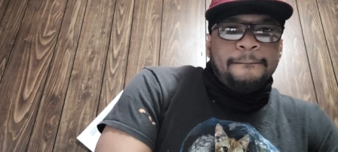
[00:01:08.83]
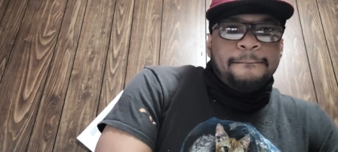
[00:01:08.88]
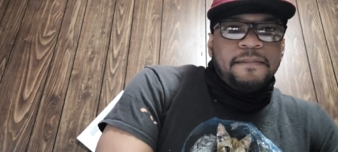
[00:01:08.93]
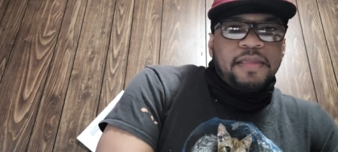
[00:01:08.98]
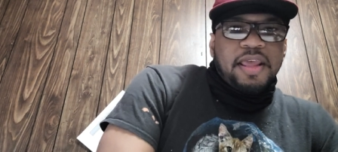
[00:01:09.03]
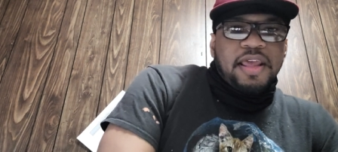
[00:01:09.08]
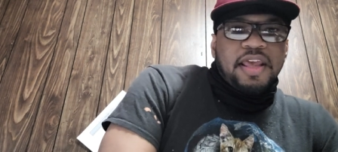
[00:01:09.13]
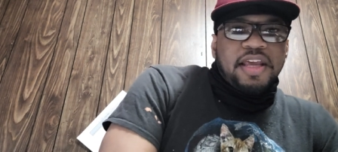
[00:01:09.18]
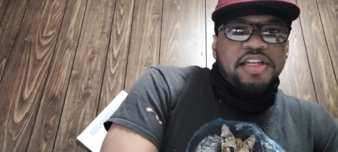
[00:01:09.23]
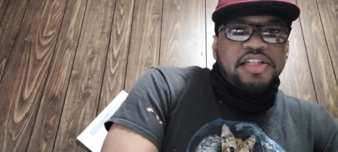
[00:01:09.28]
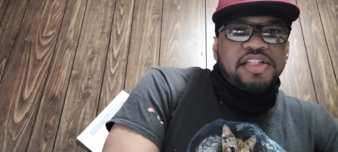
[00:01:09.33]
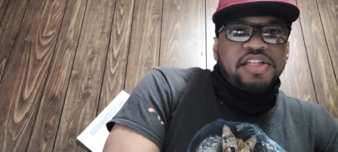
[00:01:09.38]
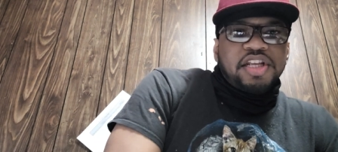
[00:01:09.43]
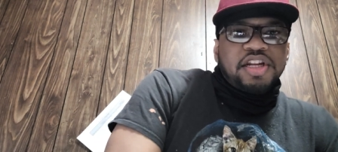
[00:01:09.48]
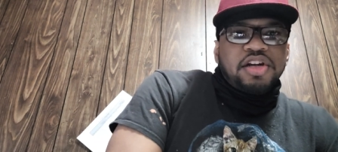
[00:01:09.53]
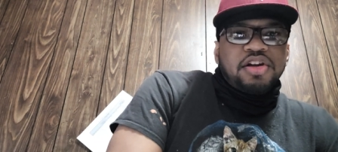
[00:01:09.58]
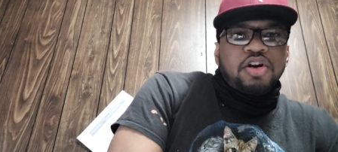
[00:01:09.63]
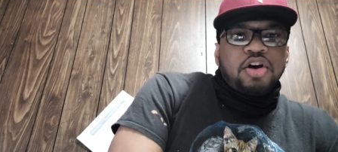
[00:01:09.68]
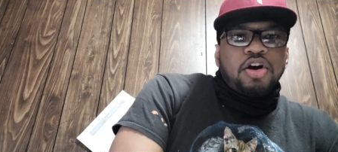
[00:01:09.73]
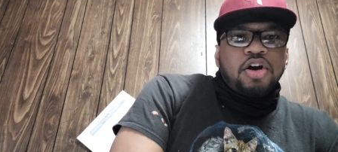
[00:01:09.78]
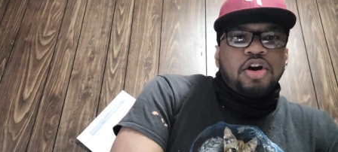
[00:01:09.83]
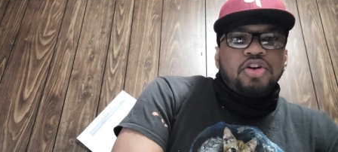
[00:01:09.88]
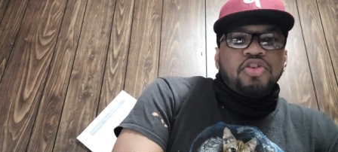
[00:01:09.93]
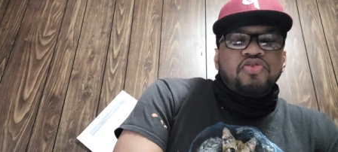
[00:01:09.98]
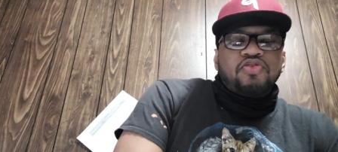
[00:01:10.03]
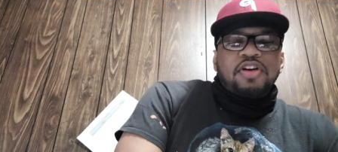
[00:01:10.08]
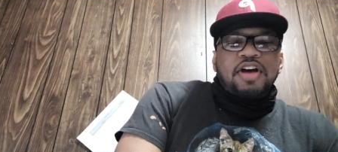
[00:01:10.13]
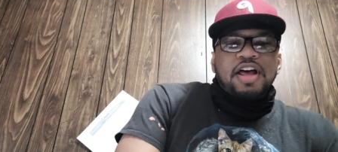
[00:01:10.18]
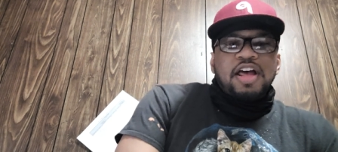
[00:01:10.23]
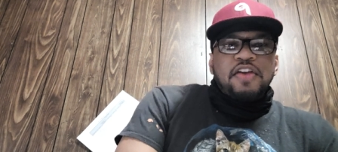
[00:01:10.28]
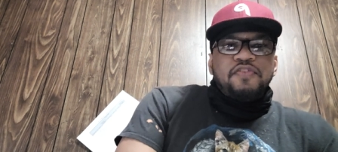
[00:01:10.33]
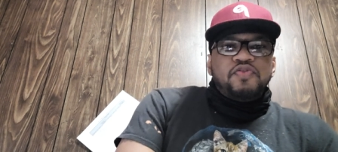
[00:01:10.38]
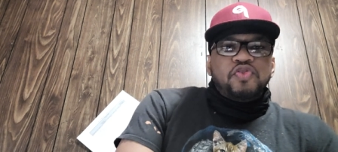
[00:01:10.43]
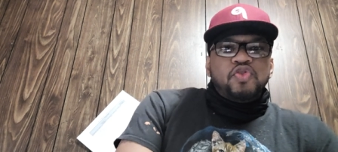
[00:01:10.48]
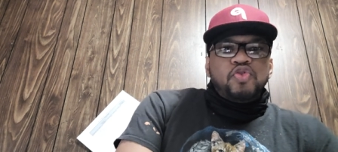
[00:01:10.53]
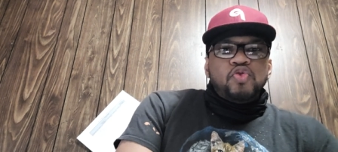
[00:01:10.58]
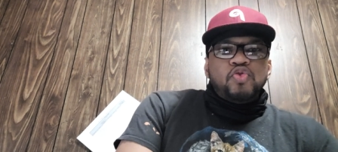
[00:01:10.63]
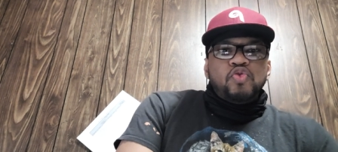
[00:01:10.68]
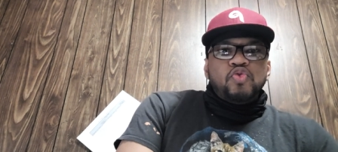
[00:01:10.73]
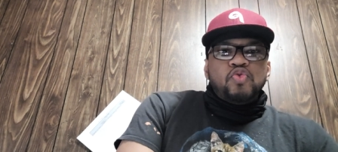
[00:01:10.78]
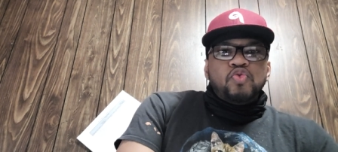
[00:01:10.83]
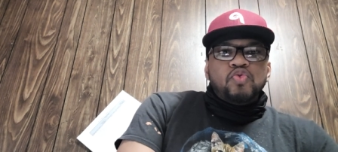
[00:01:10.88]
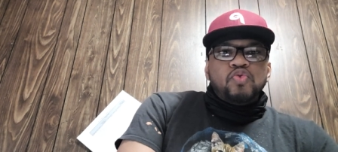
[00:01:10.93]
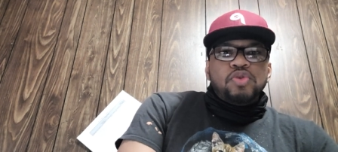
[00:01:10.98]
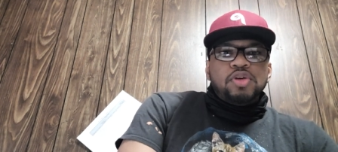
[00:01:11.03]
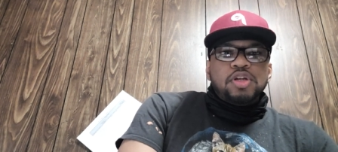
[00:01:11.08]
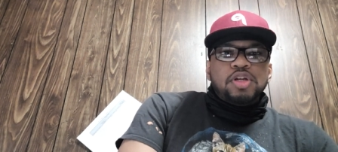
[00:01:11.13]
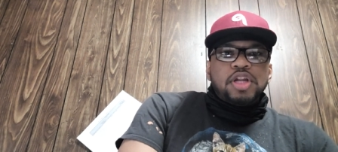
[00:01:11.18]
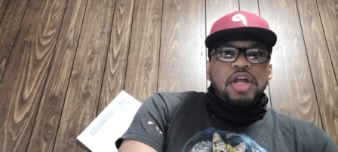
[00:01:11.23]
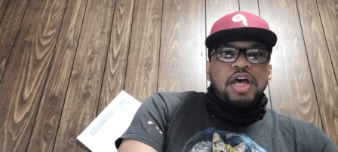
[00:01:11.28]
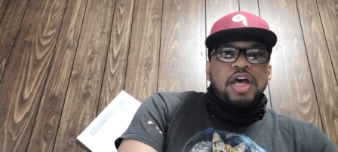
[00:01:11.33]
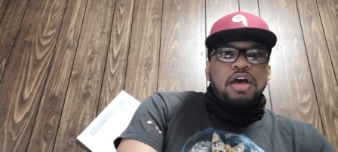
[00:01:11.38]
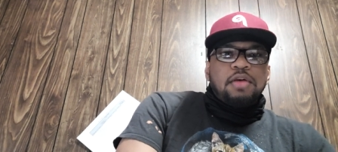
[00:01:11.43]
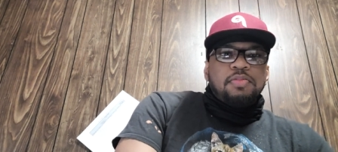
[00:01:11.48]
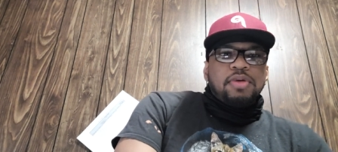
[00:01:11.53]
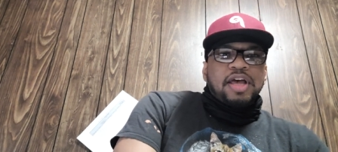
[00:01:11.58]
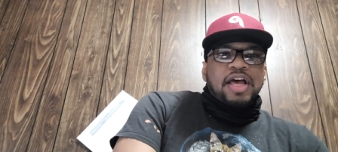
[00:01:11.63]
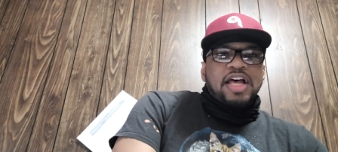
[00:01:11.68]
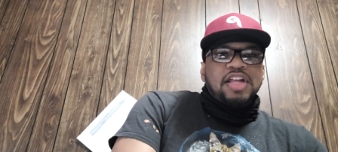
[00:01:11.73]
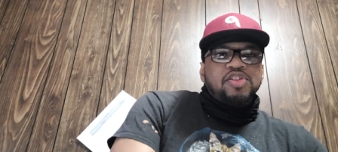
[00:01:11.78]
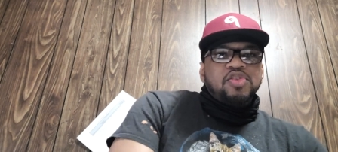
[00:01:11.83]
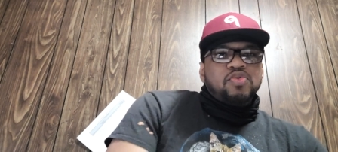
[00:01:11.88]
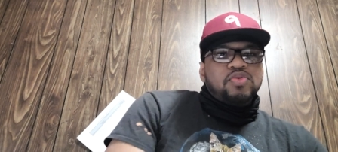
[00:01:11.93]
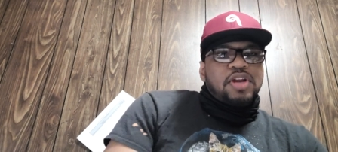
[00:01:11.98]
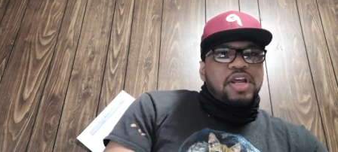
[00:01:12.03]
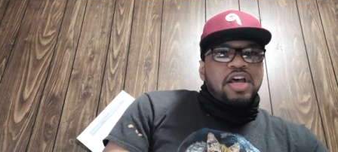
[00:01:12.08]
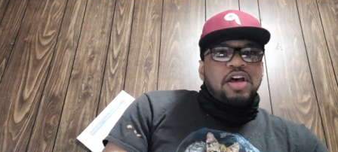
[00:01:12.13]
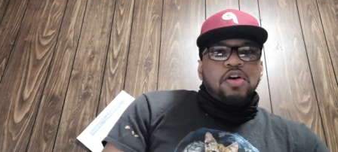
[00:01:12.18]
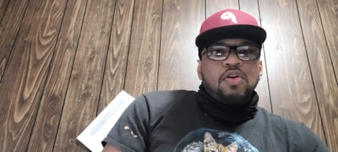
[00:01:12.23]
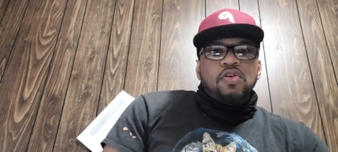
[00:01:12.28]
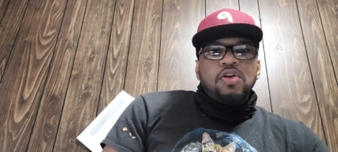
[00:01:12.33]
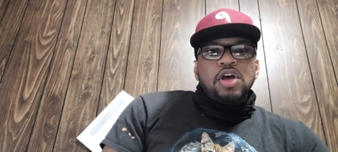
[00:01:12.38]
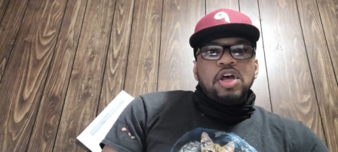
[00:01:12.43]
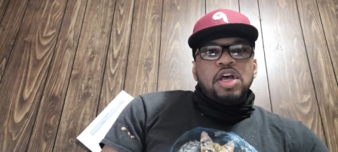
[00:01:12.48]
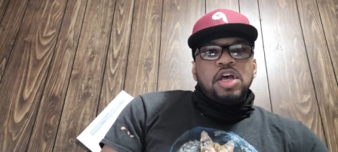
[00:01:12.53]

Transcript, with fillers: the extended hard drive to the um console now.